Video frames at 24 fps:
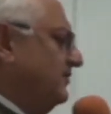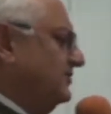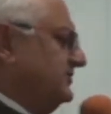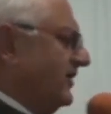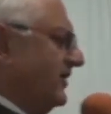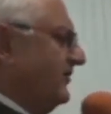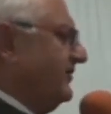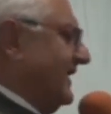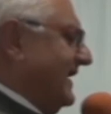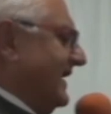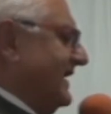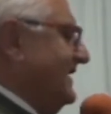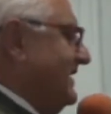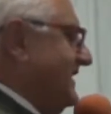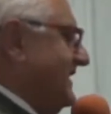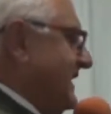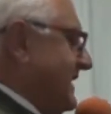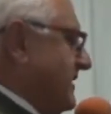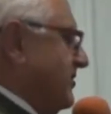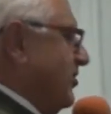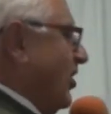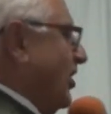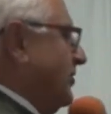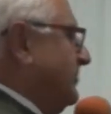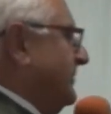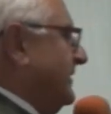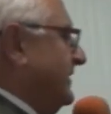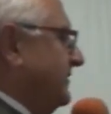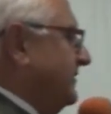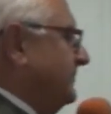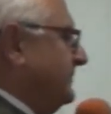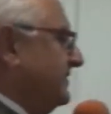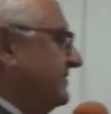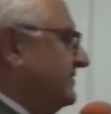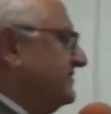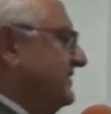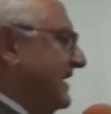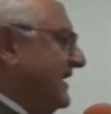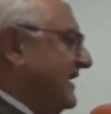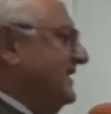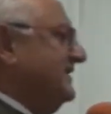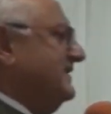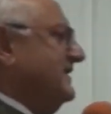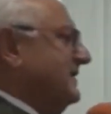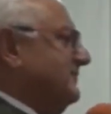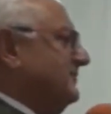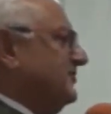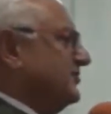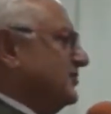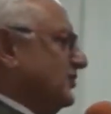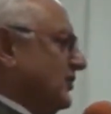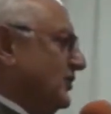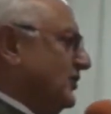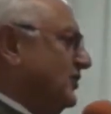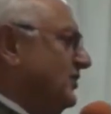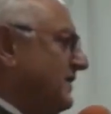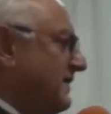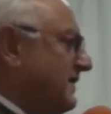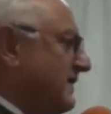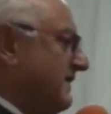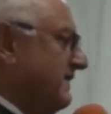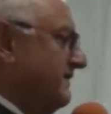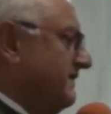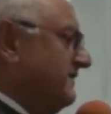without any economist telling them so,